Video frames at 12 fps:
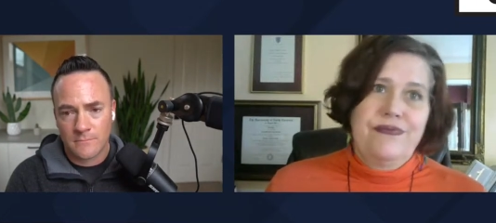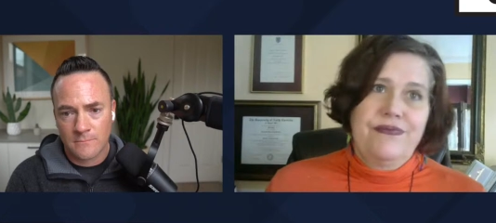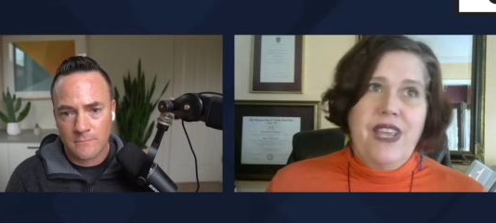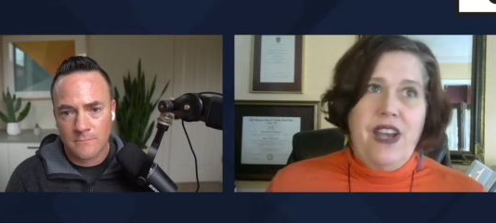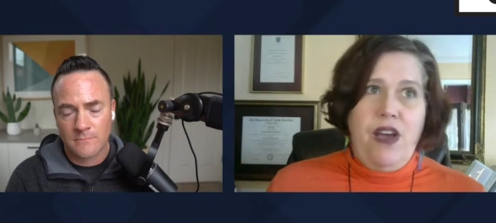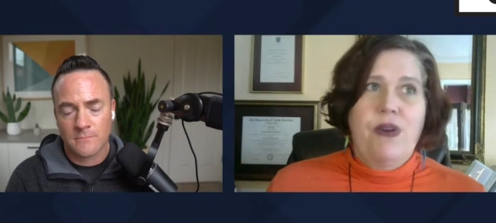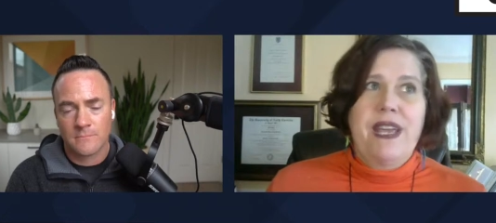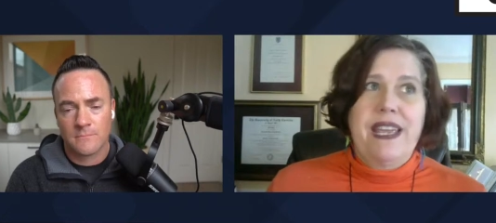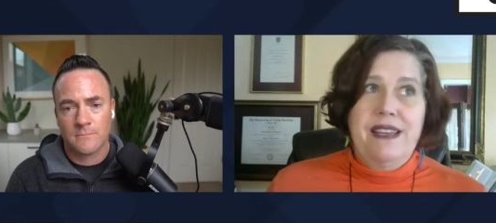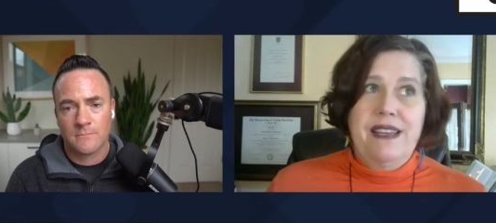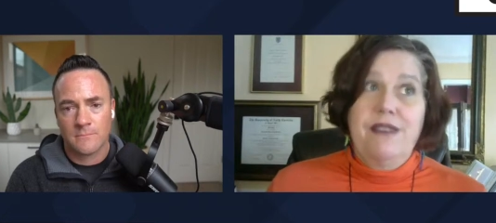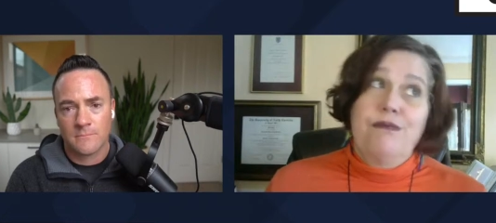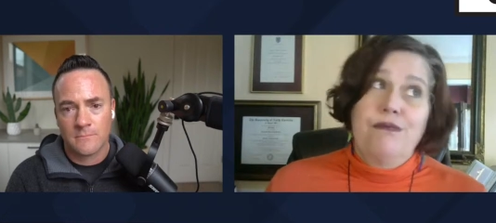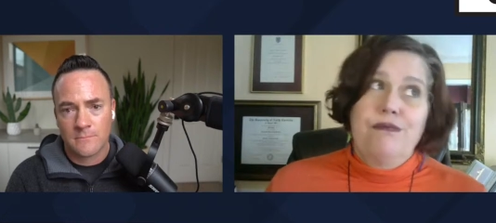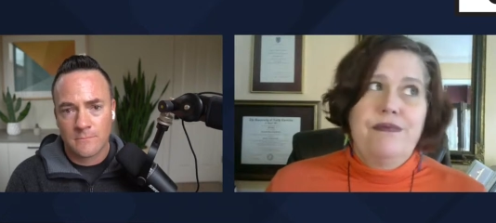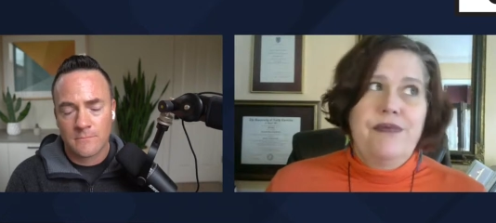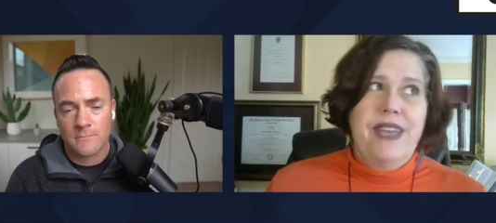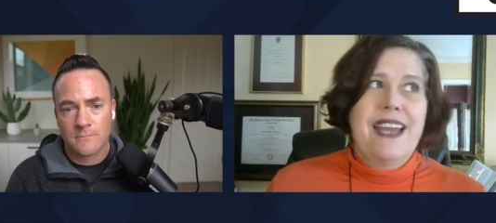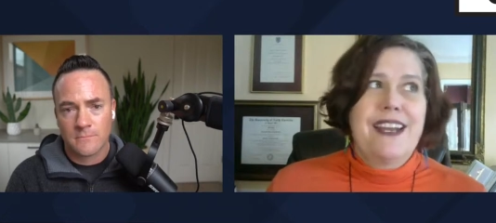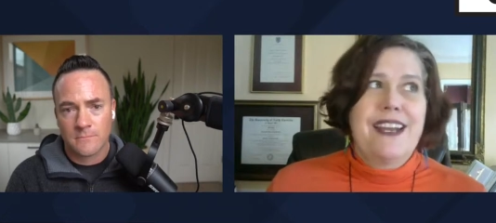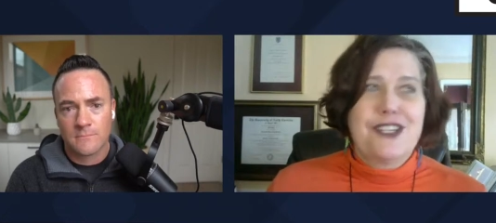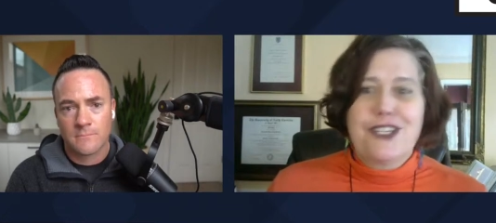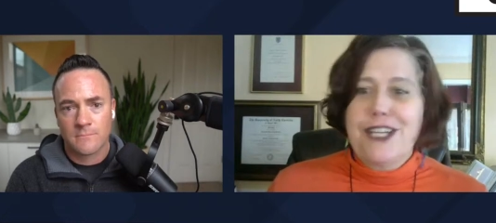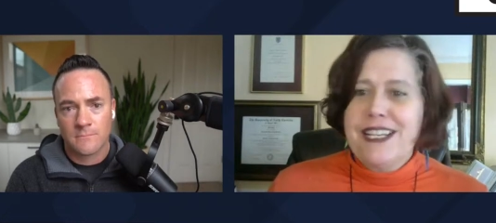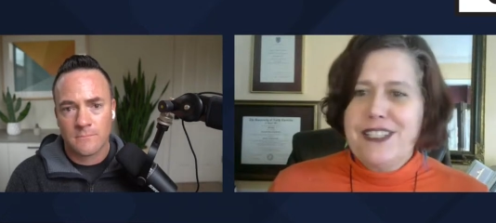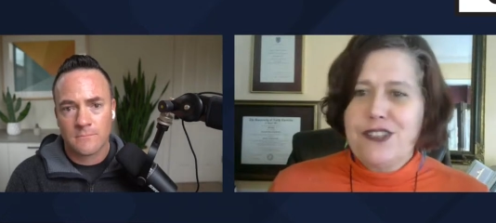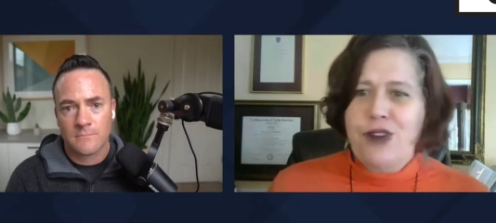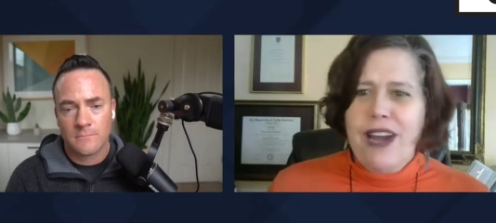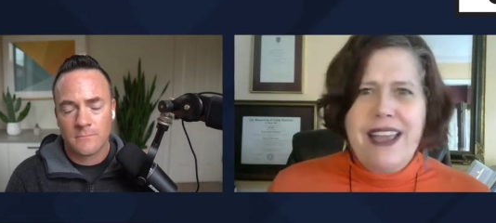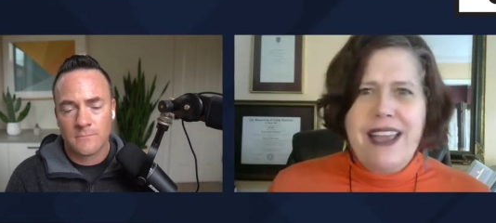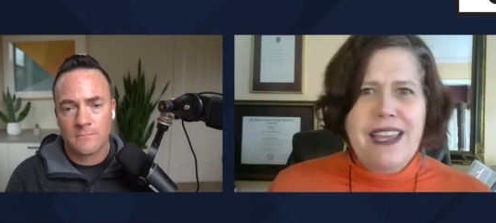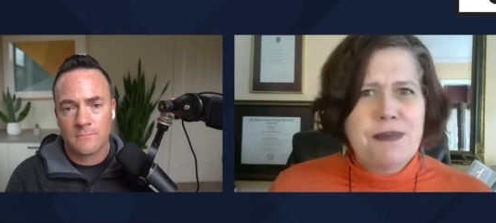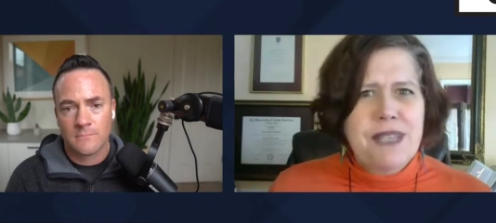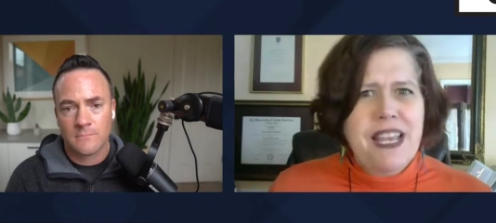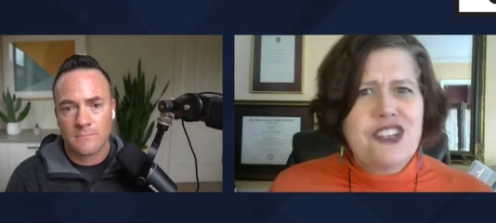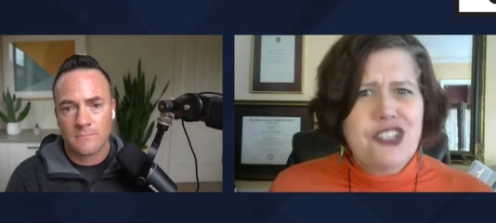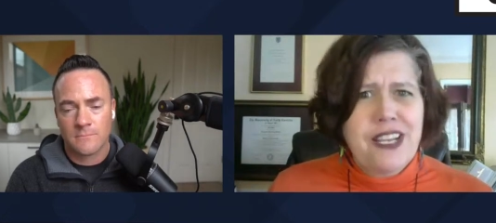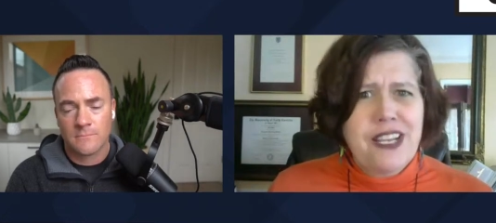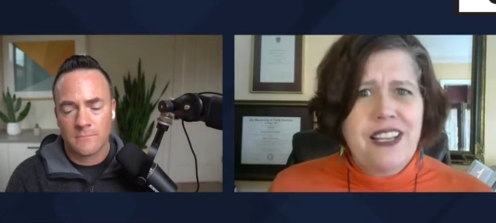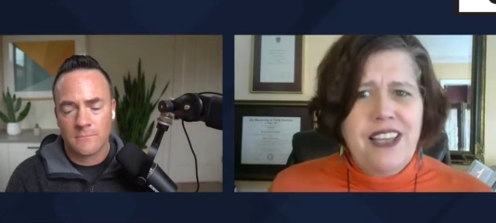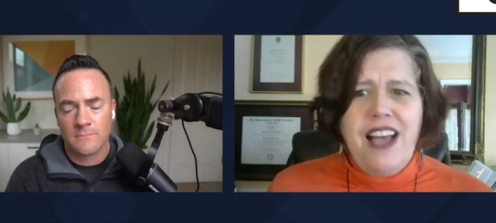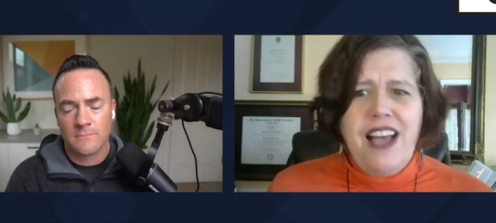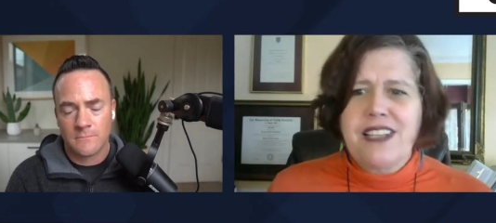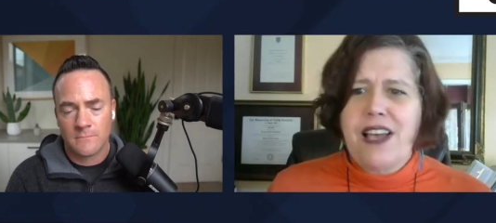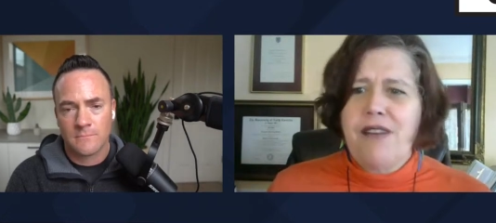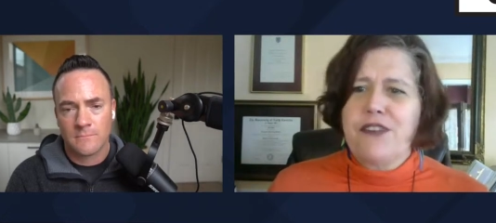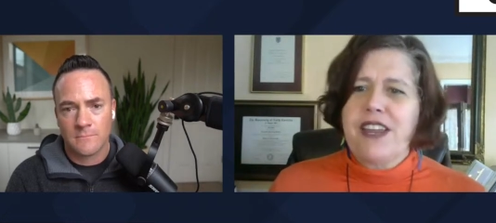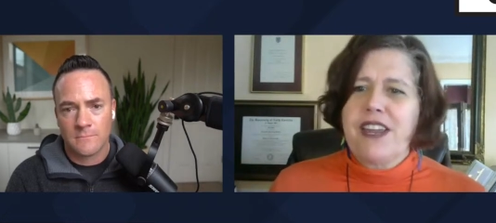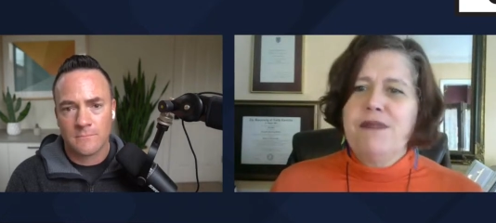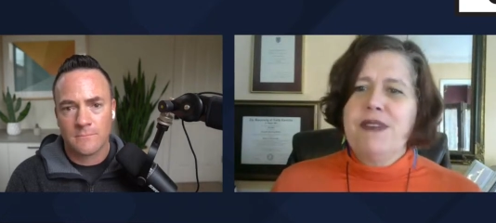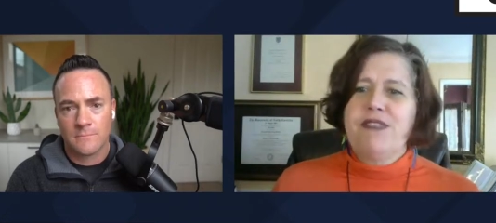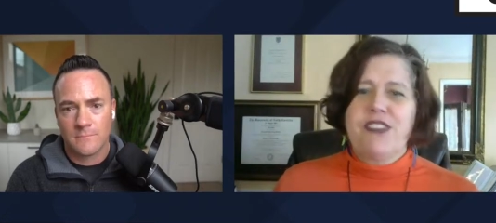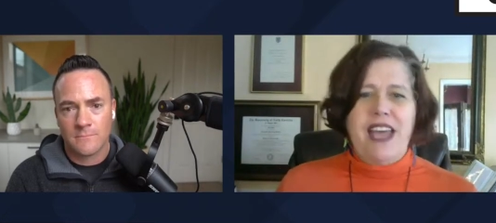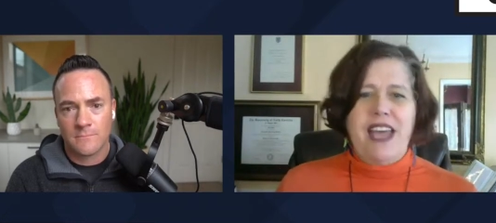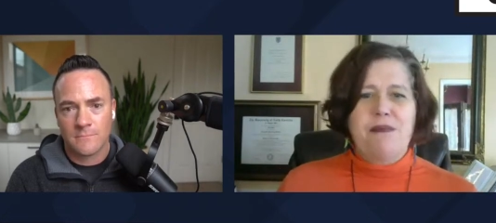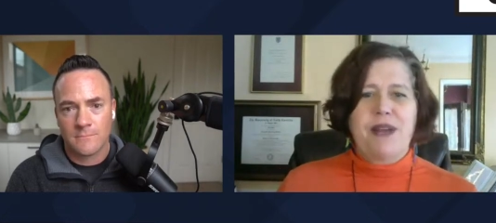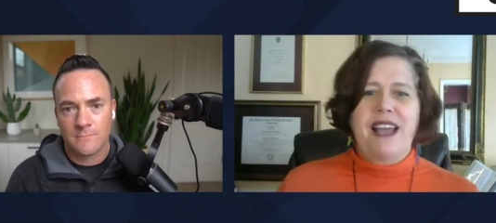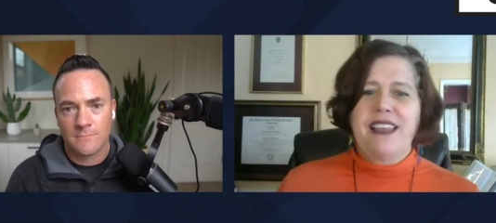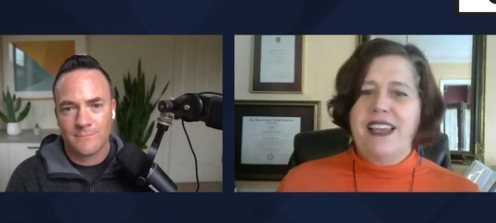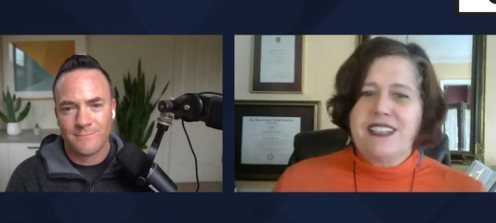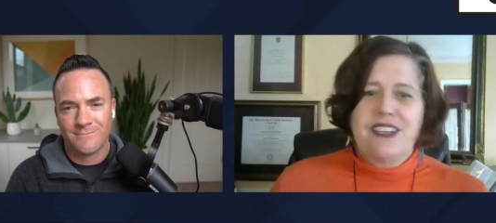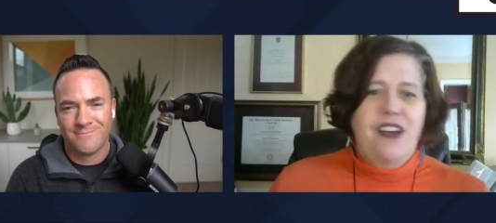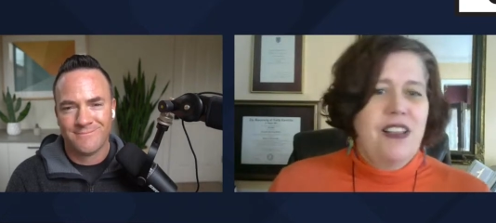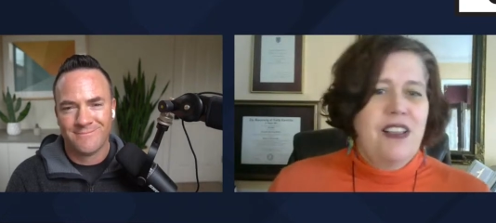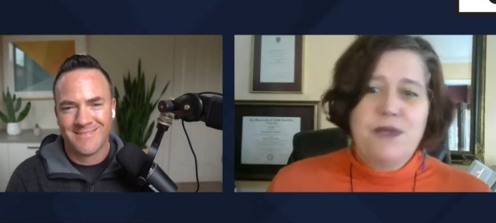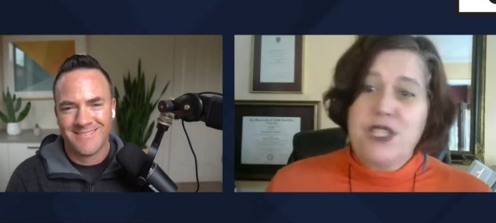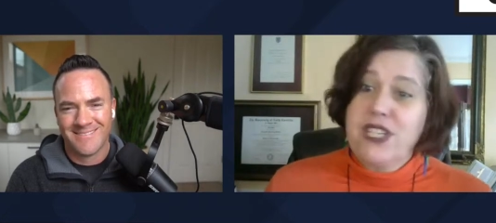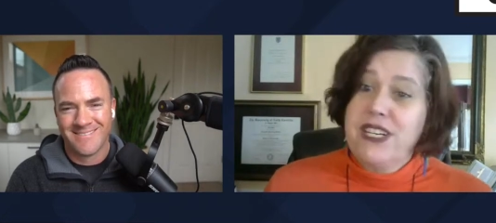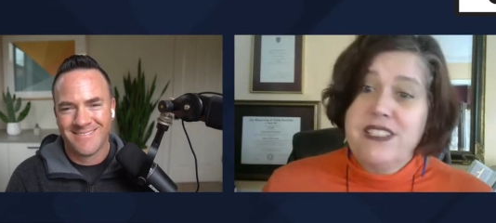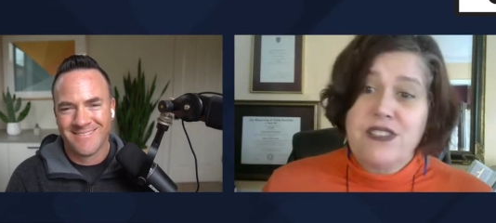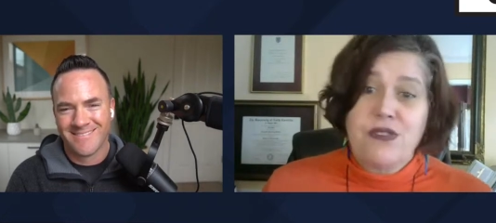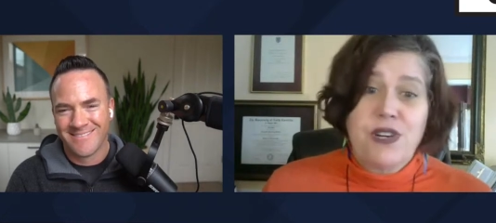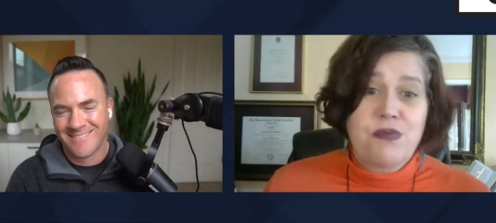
Speaker 1: you know in a shitty story i keep saying shit a lot tom forgive me for that but i like to call them shitty stories